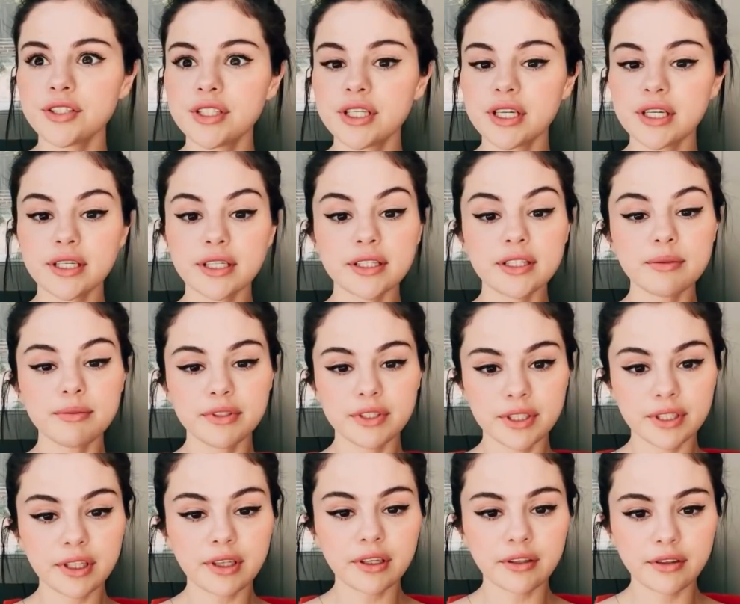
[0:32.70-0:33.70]
think at the
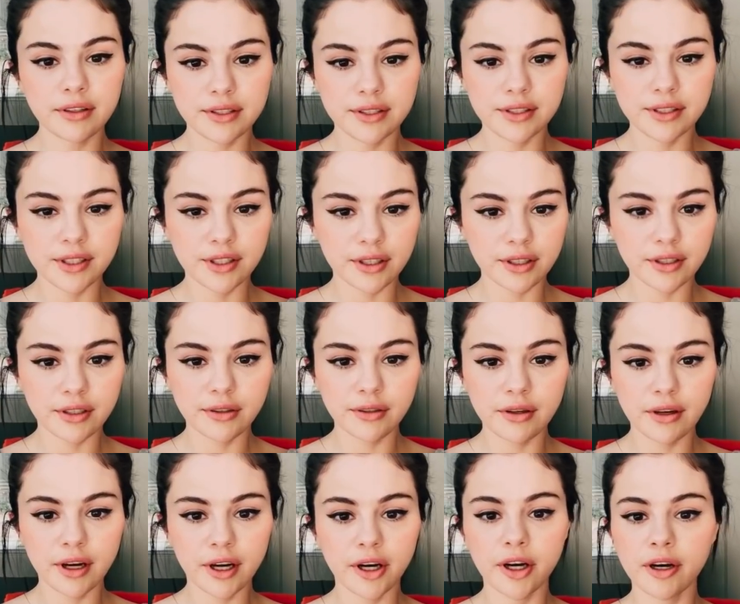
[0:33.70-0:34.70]
beginning of this year,
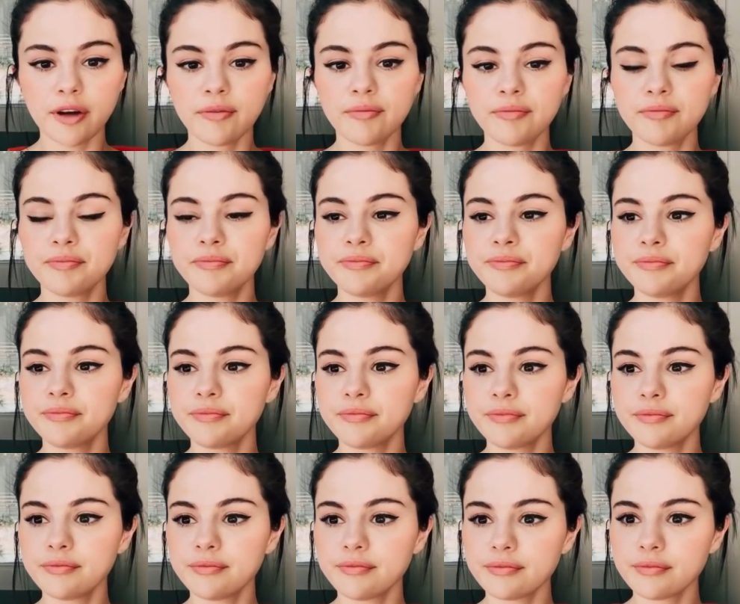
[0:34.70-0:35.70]
um,
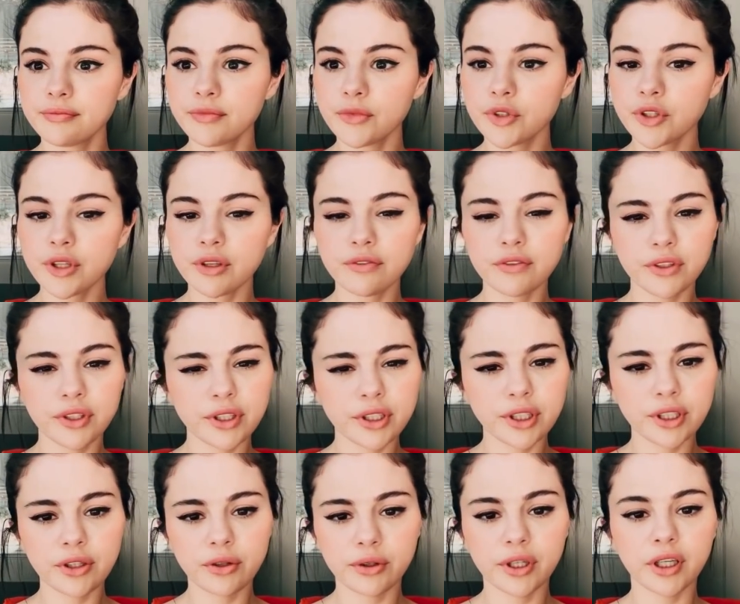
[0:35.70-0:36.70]
with everything
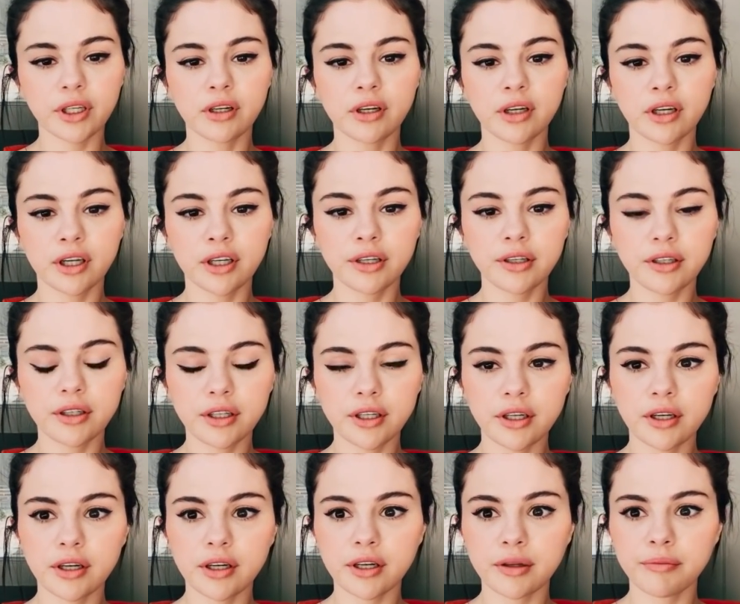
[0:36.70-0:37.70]
going on,
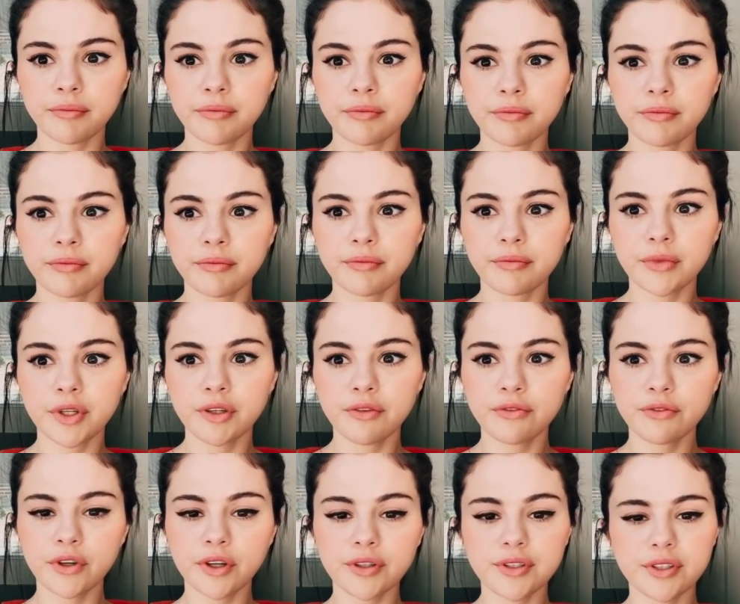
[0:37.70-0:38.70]
um, it
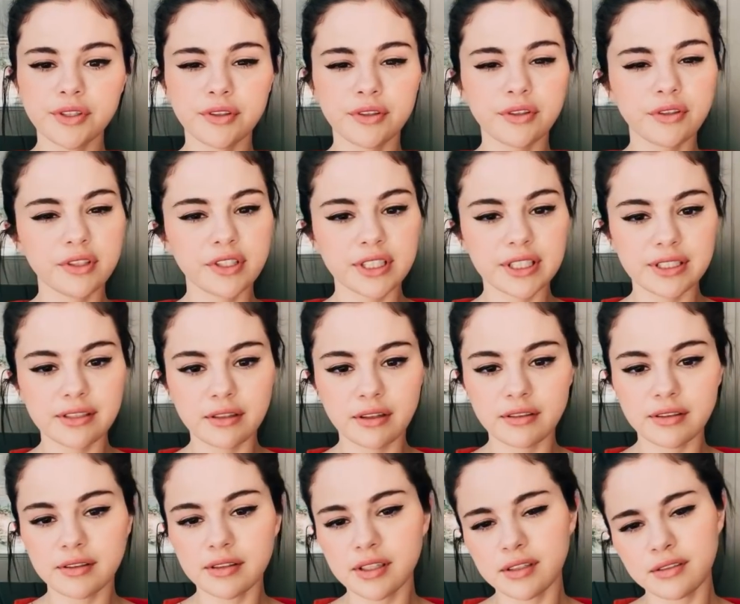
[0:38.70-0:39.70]
felt a little
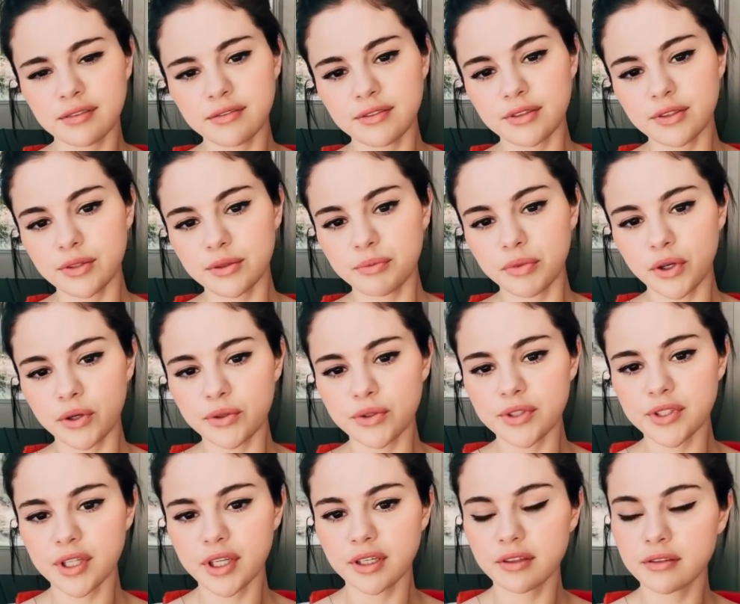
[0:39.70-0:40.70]
insensitive to
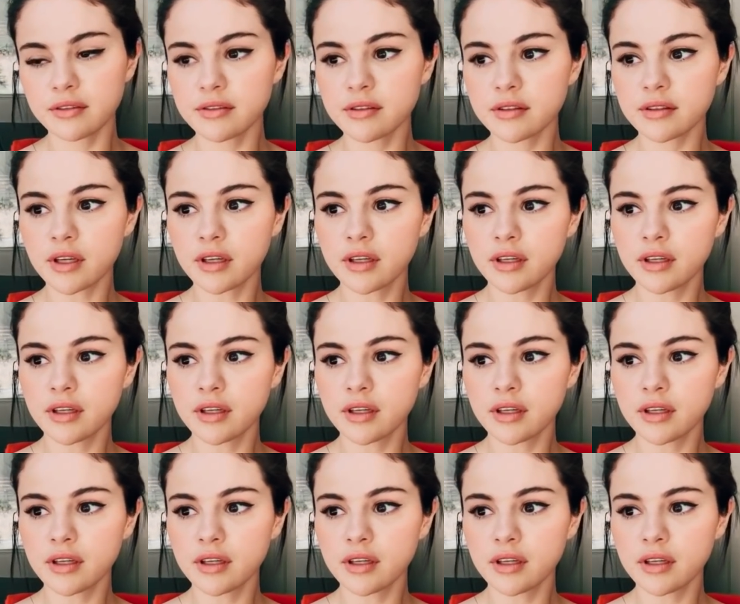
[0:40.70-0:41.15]
post things